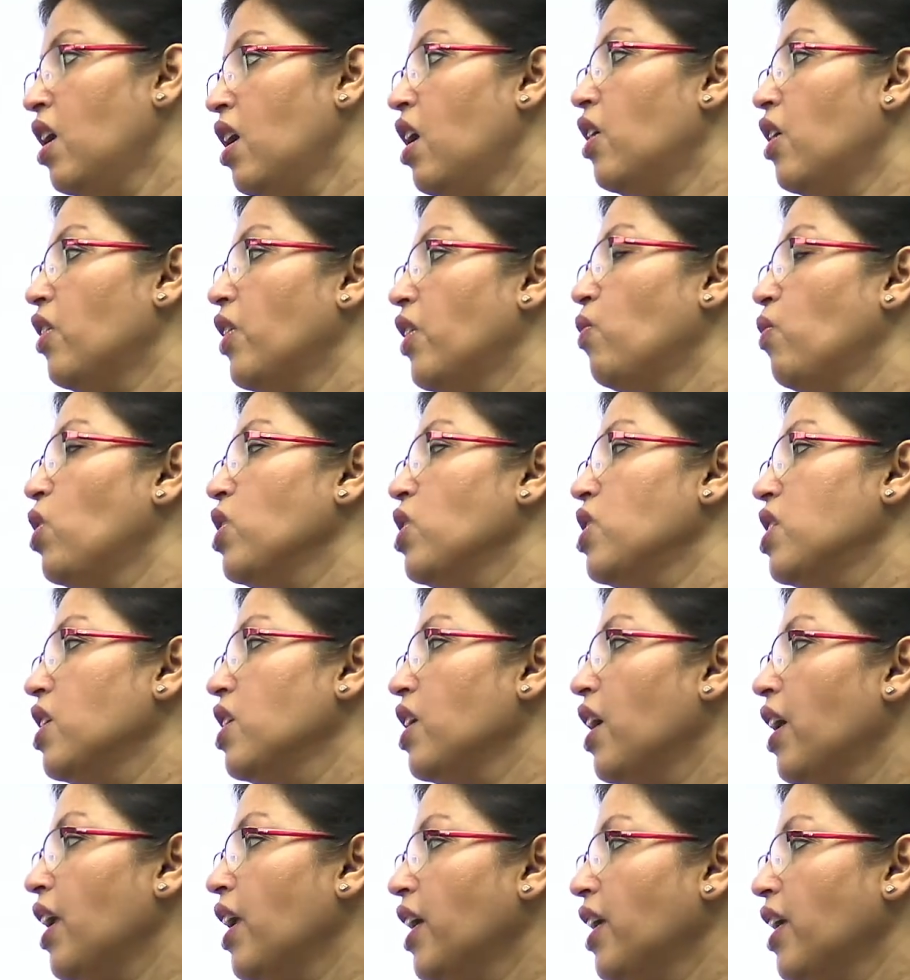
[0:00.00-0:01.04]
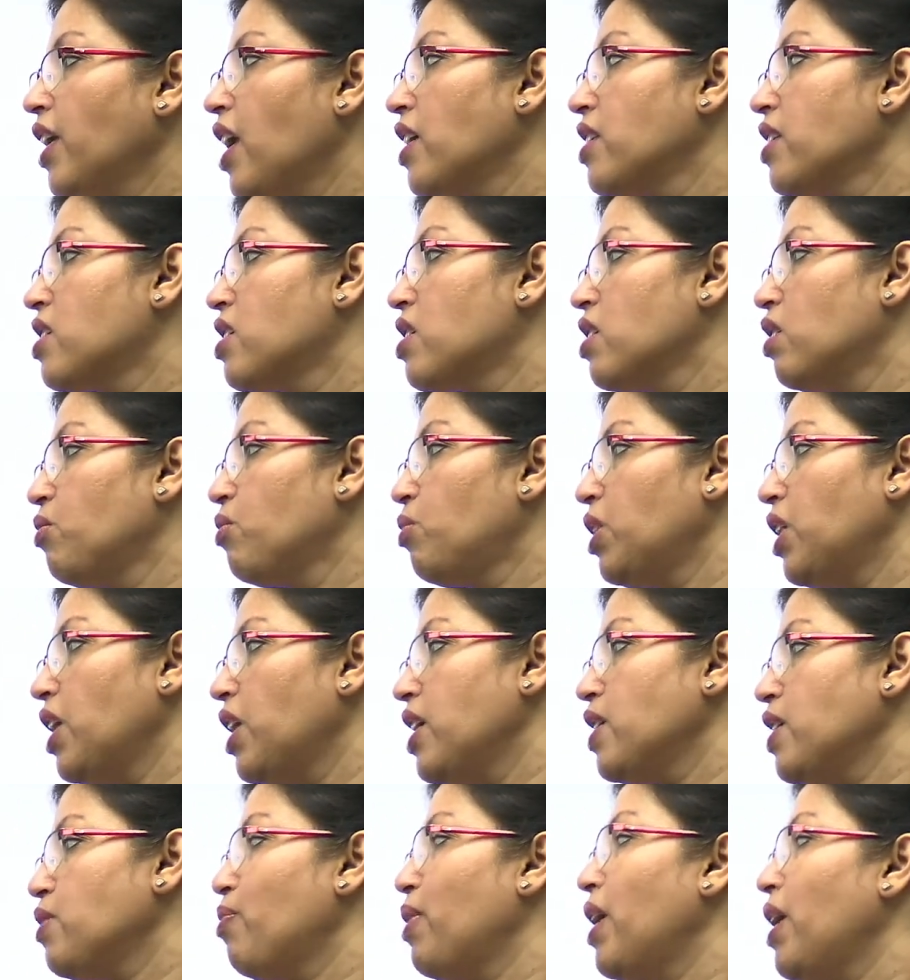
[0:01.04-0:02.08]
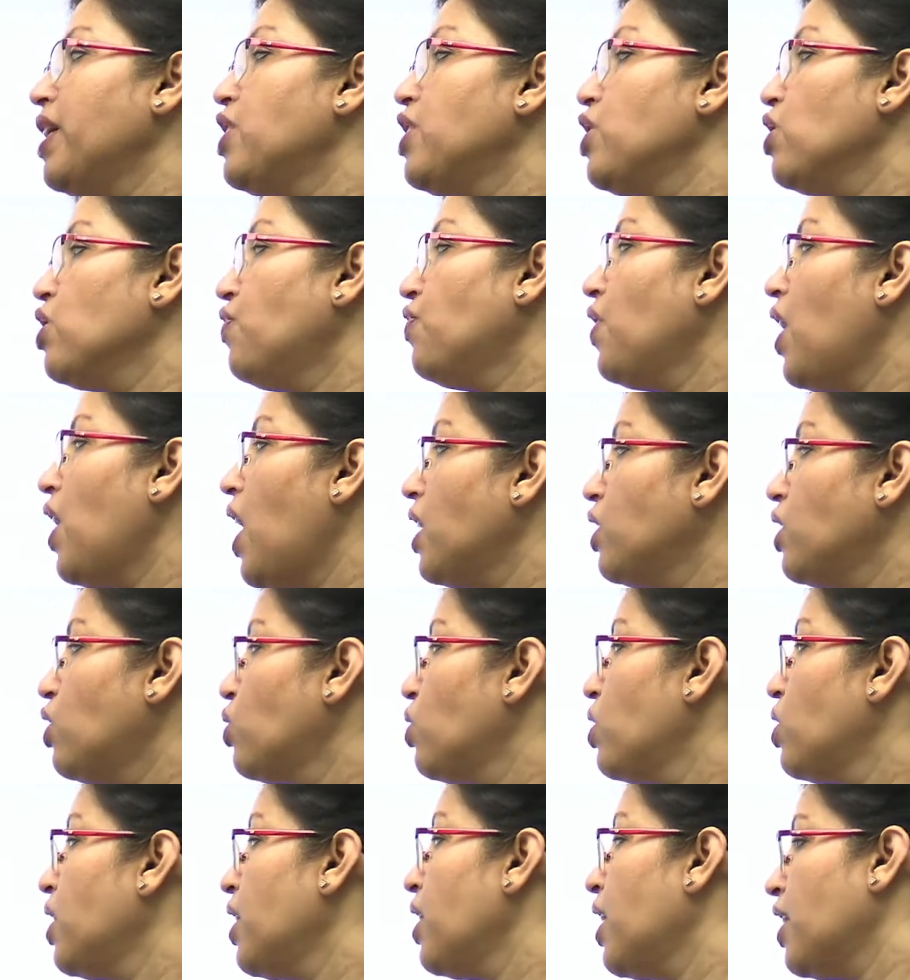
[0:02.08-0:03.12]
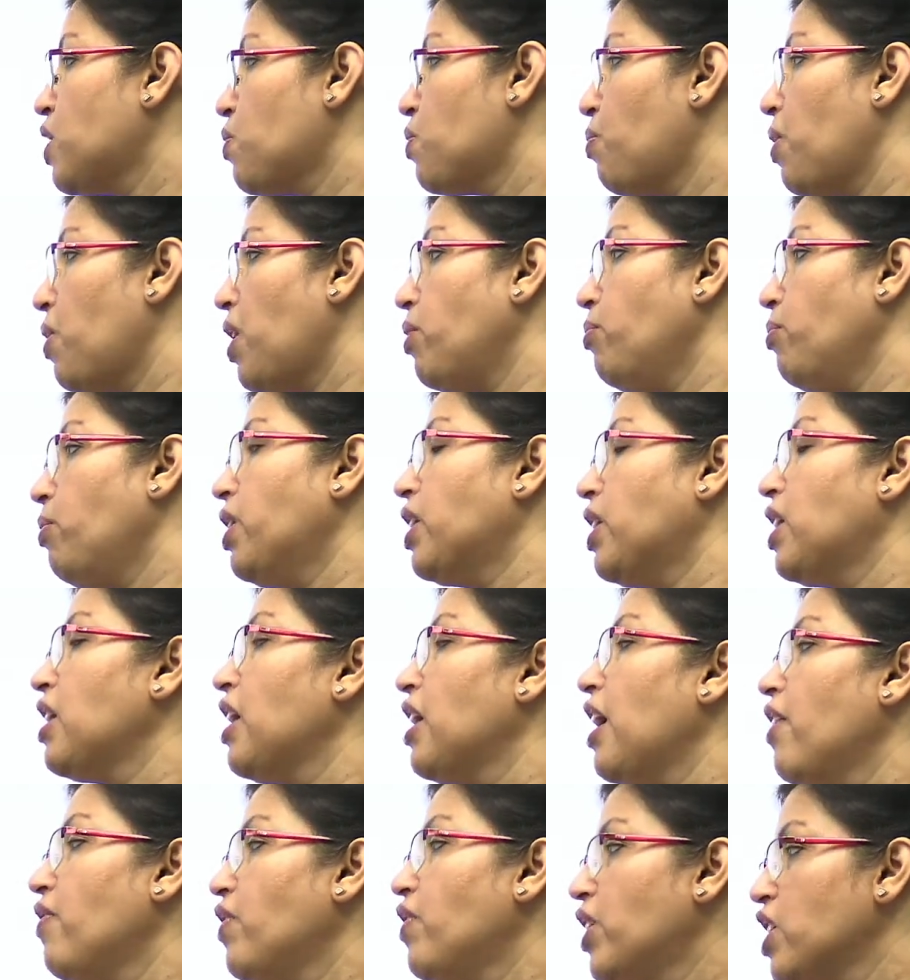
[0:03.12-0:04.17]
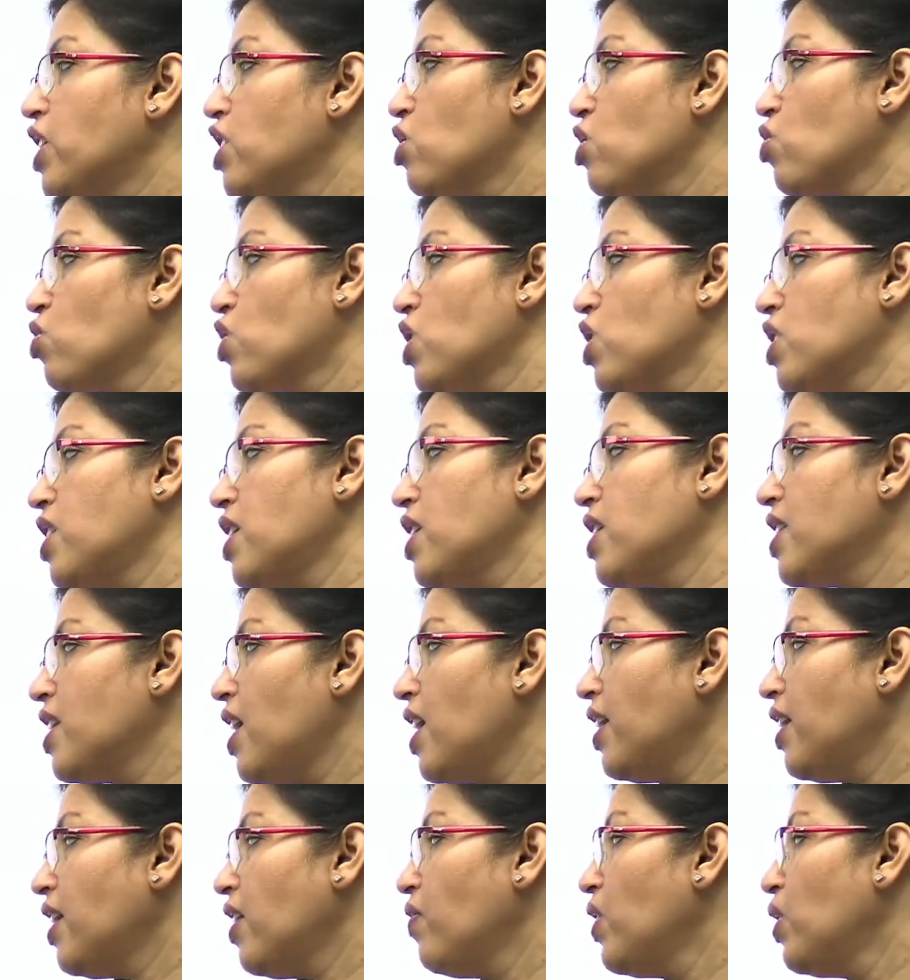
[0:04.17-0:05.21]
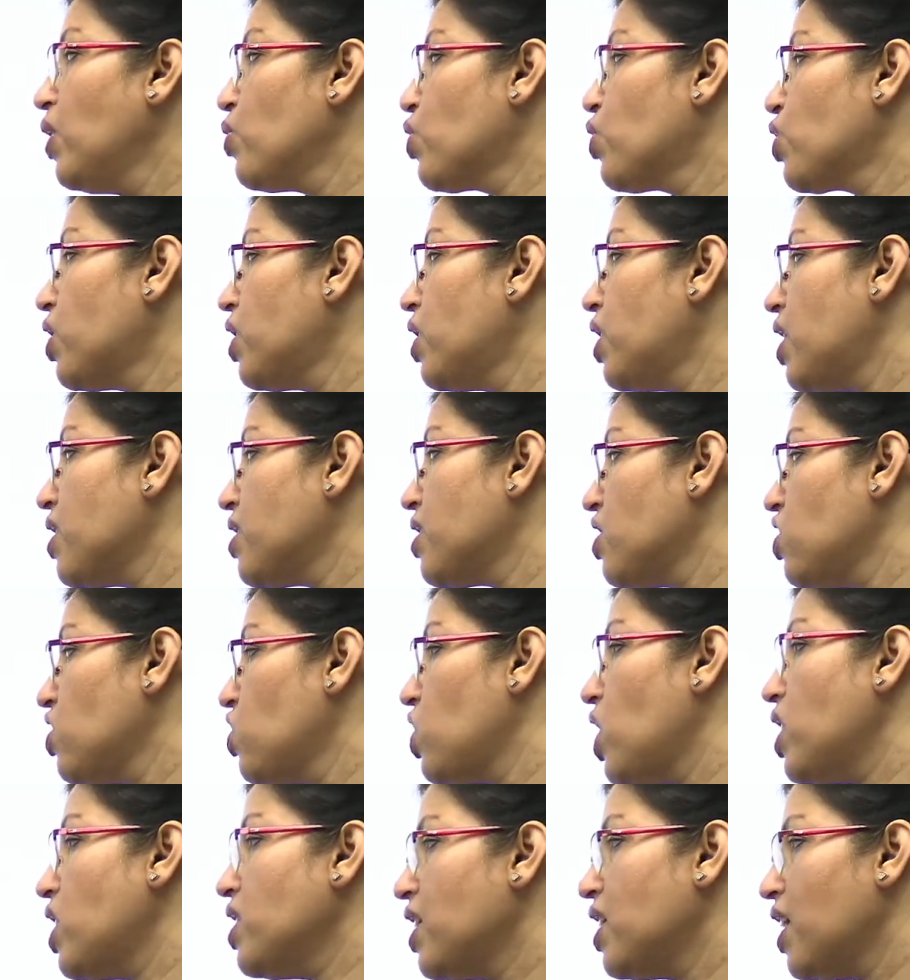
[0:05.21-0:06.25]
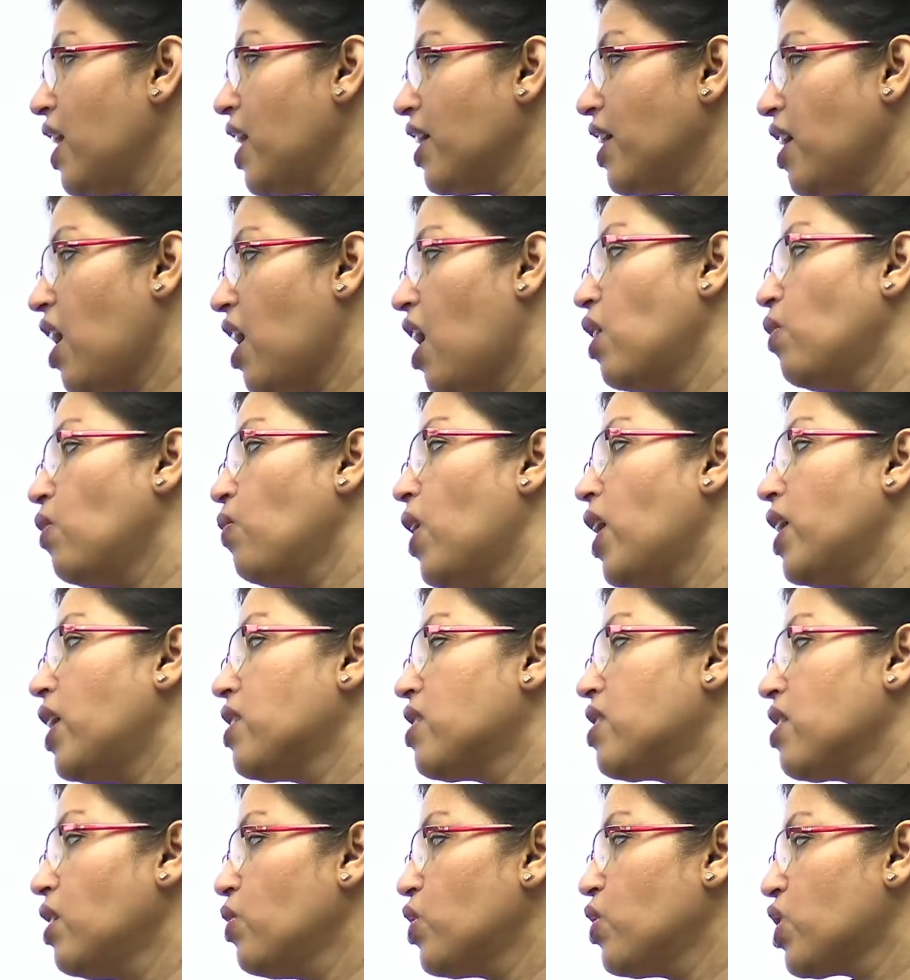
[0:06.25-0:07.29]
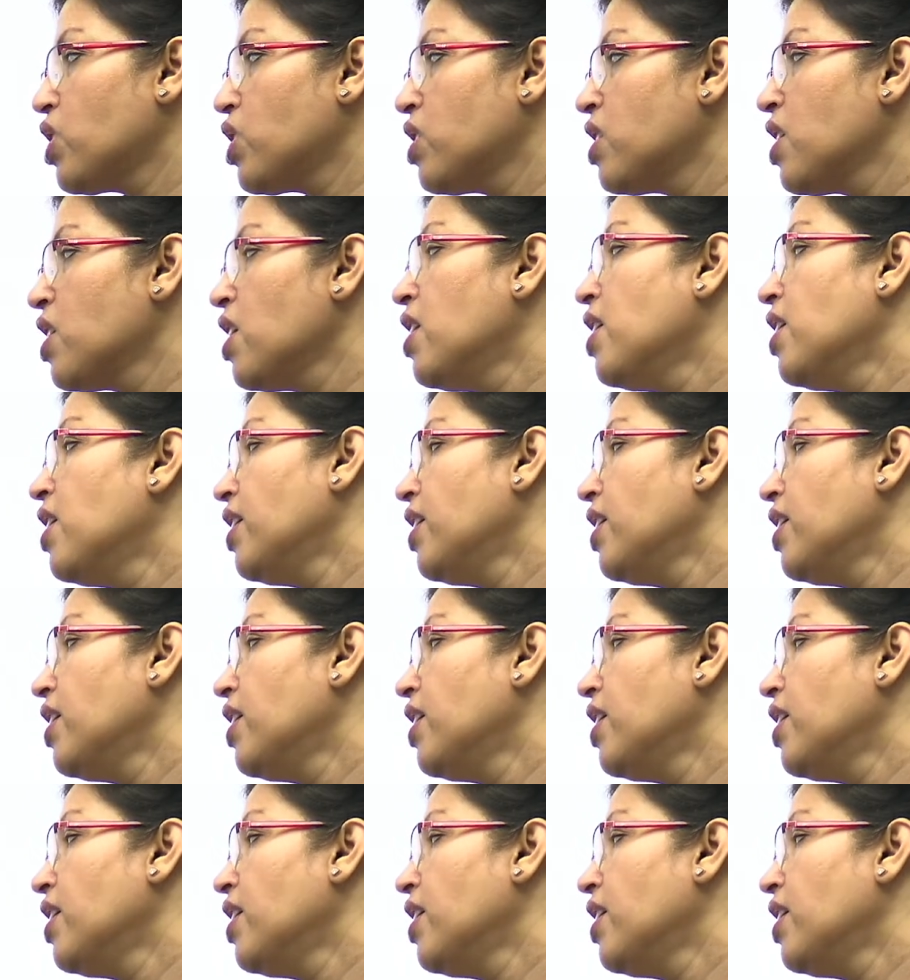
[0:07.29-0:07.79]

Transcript: All right, what's the correct answer? But there's plenty of natural and experimental evidence to suggest that evolution doesn't just select hardwired solutions